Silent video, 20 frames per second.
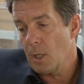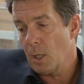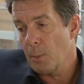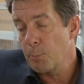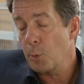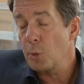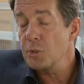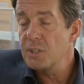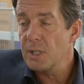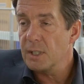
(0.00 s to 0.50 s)

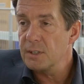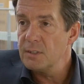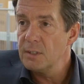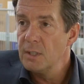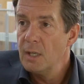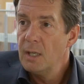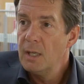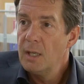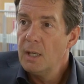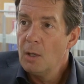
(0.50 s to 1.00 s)
project
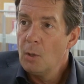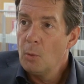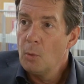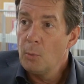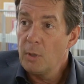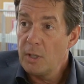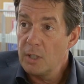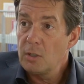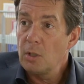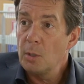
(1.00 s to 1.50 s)

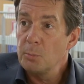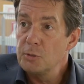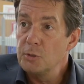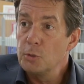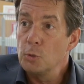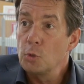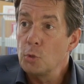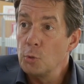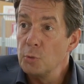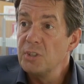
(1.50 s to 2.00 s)
when it comes
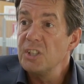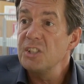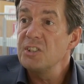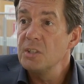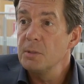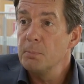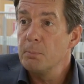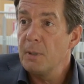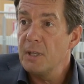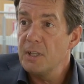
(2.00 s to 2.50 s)
to
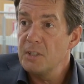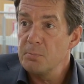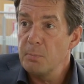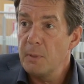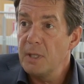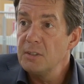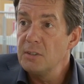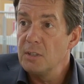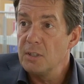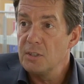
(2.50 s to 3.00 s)
condition-based
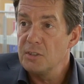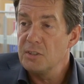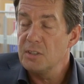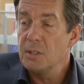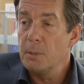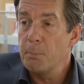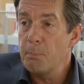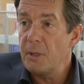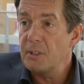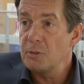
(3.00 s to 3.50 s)
maintenance
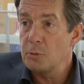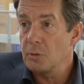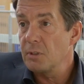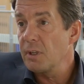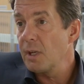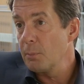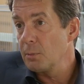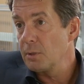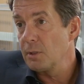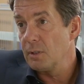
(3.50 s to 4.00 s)
in the
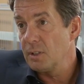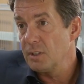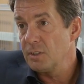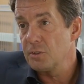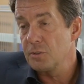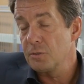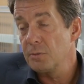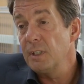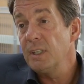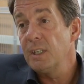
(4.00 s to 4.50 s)
petrochemical
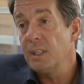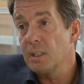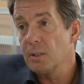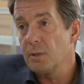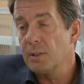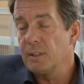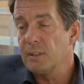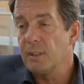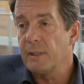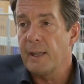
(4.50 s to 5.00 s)
industry here
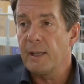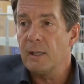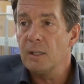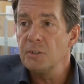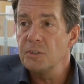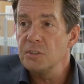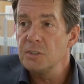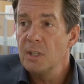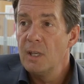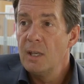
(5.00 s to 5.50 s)
in the
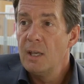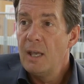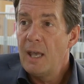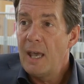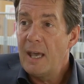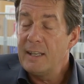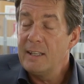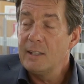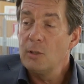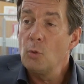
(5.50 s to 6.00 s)
Netherlands.
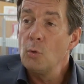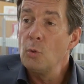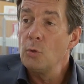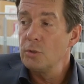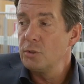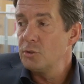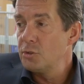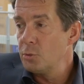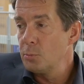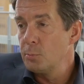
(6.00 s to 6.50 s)
And in
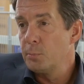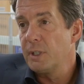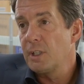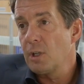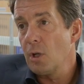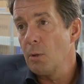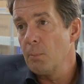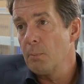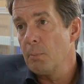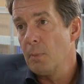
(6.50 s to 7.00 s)
order to
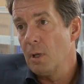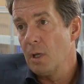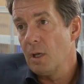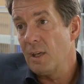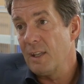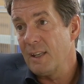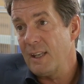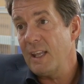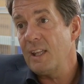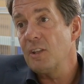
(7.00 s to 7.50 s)
become
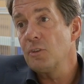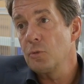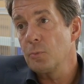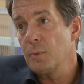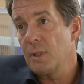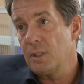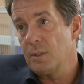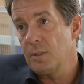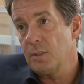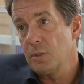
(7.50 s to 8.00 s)
an
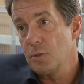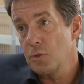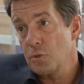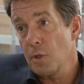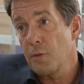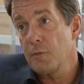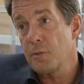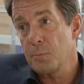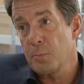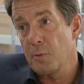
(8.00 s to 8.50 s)
end-to-end
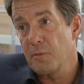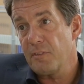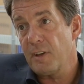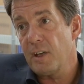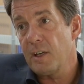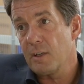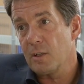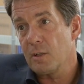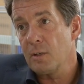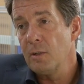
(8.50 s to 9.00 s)
service
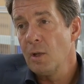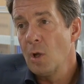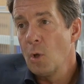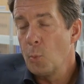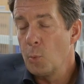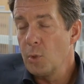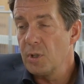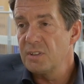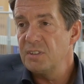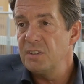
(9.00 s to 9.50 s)
provider,
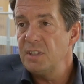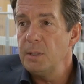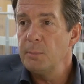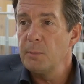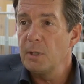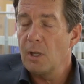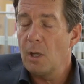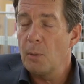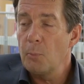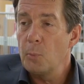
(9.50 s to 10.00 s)
we're
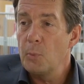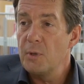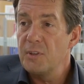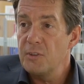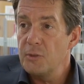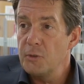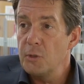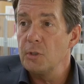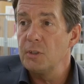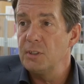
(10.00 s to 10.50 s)
teaming up with
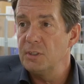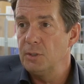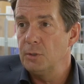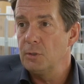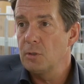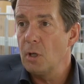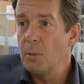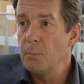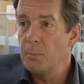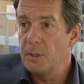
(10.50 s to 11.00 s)
32
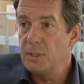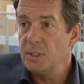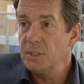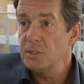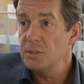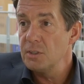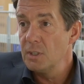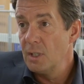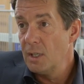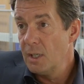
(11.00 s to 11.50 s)

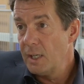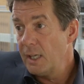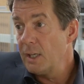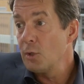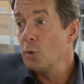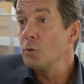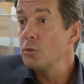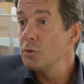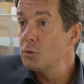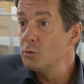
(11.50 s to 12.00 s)
companies
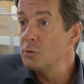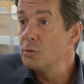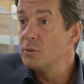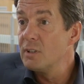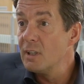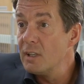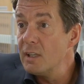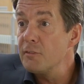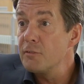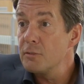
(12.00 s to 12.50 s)
in order to
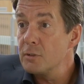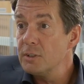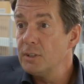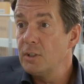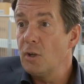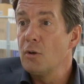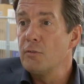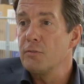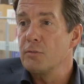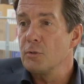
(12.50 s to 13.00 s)
deliver the
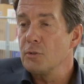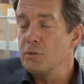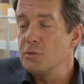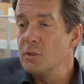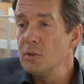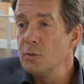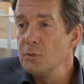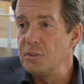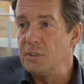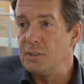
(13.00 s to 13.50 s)
overall
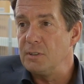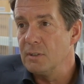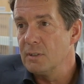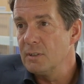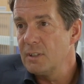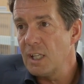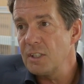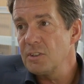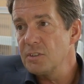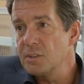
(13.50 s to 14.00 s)
solution.
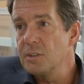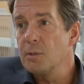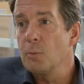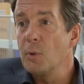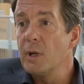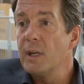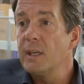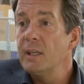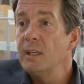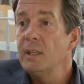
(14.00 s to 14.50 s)
That's the
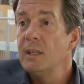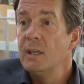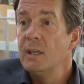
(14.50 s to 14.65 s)
way